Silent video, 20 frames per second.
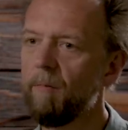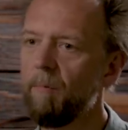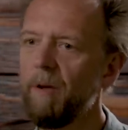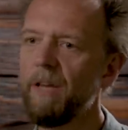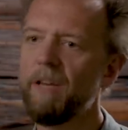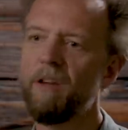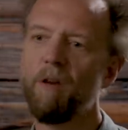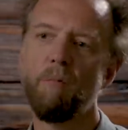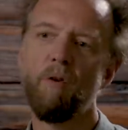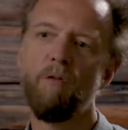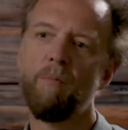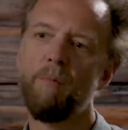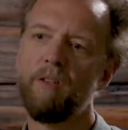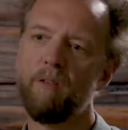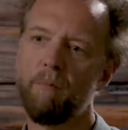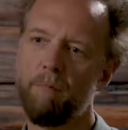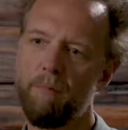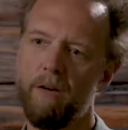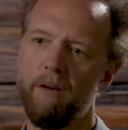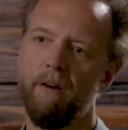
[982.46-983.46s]
make your
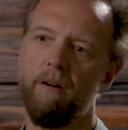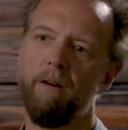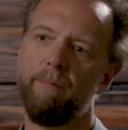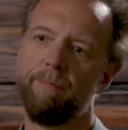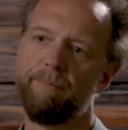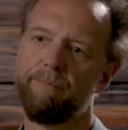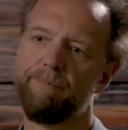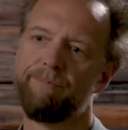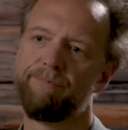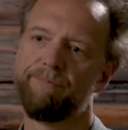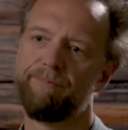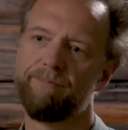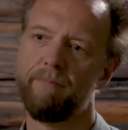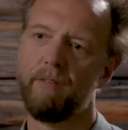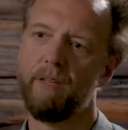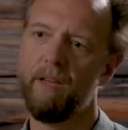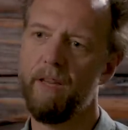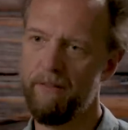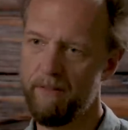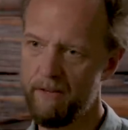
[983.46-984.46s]
movements bigger
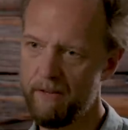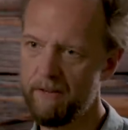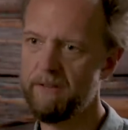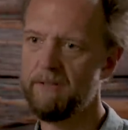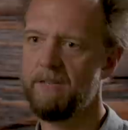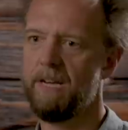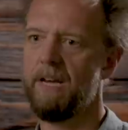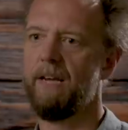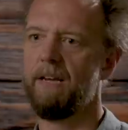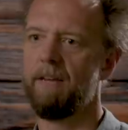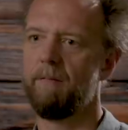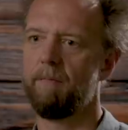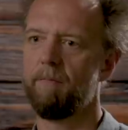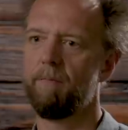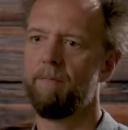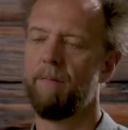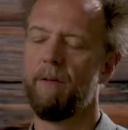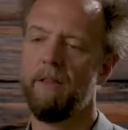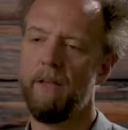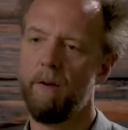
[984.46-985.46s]
in this take,
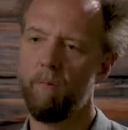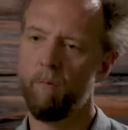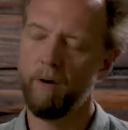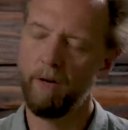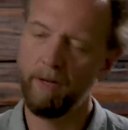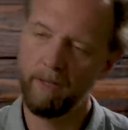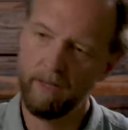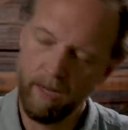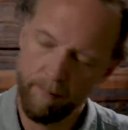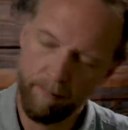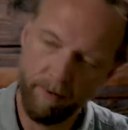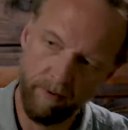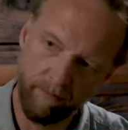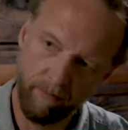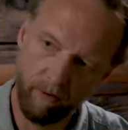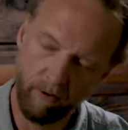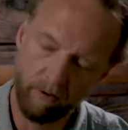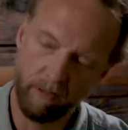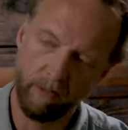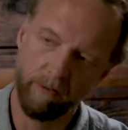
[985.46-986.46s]
but then we're gonna come in
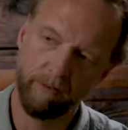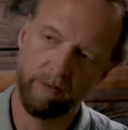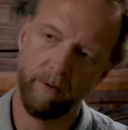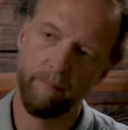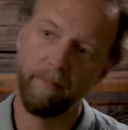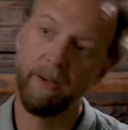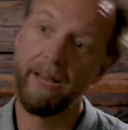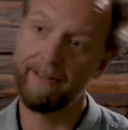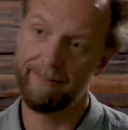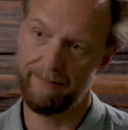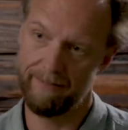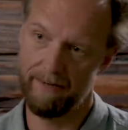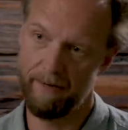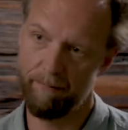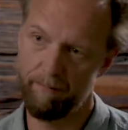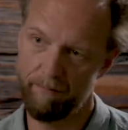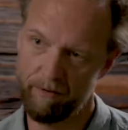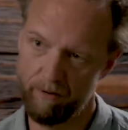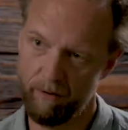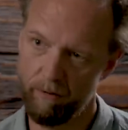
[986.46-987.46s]
for a close-up next
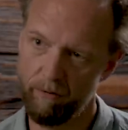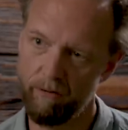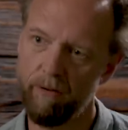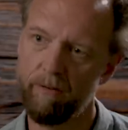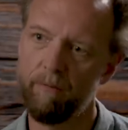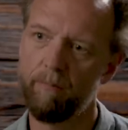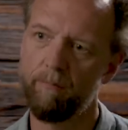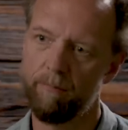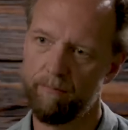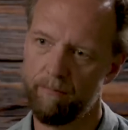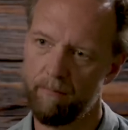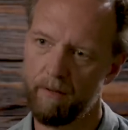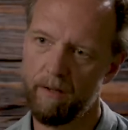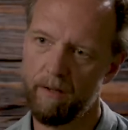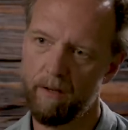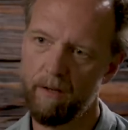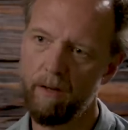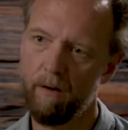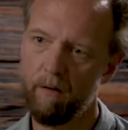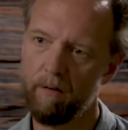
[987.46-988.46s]
time. So just,
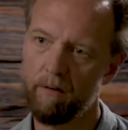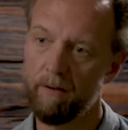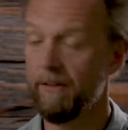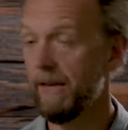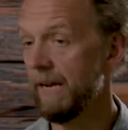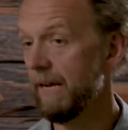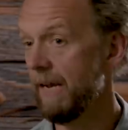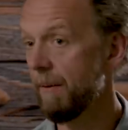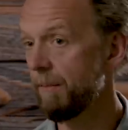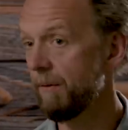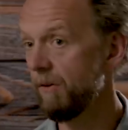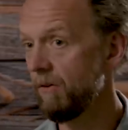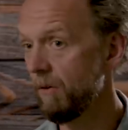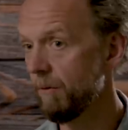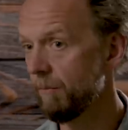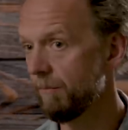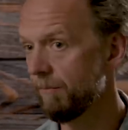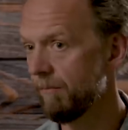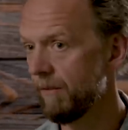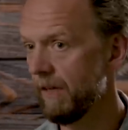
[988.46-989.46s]
you know, because that can happen
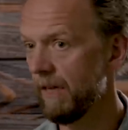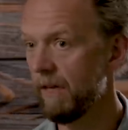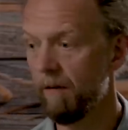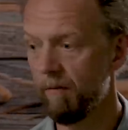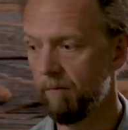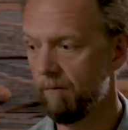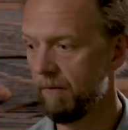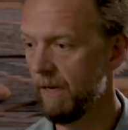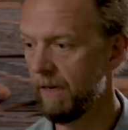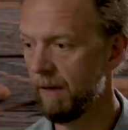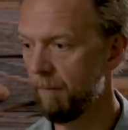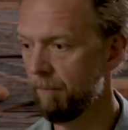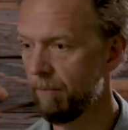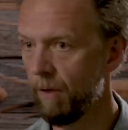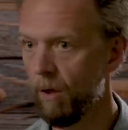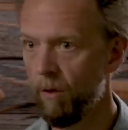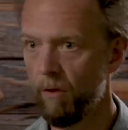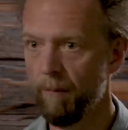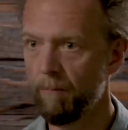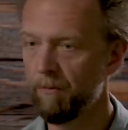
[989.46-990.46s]
too. They can
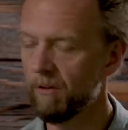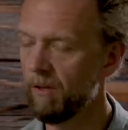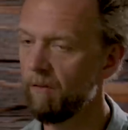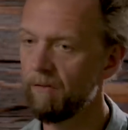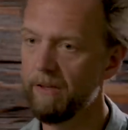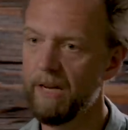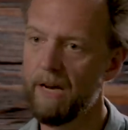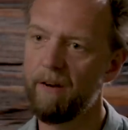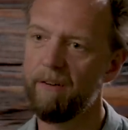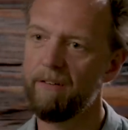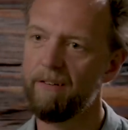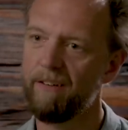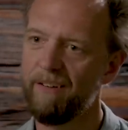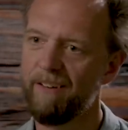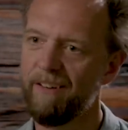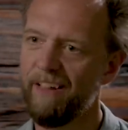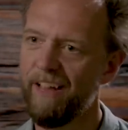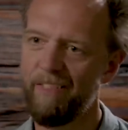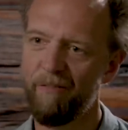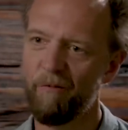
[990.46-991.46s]
blow themselves out
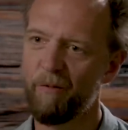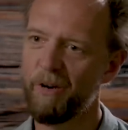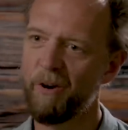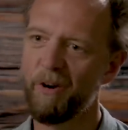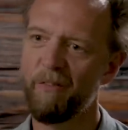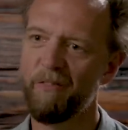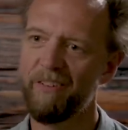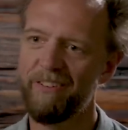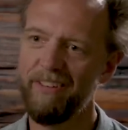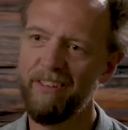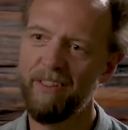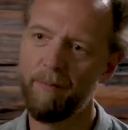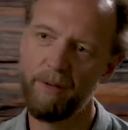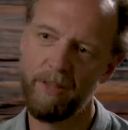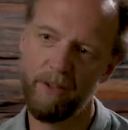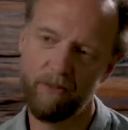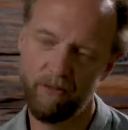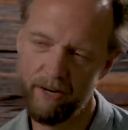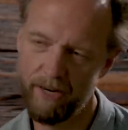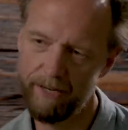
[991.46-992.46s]
and we don't even see them
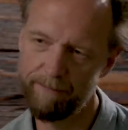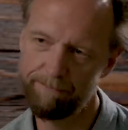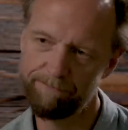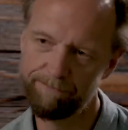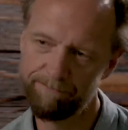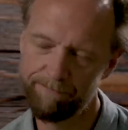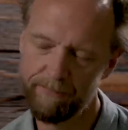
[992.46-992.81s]
in the shot.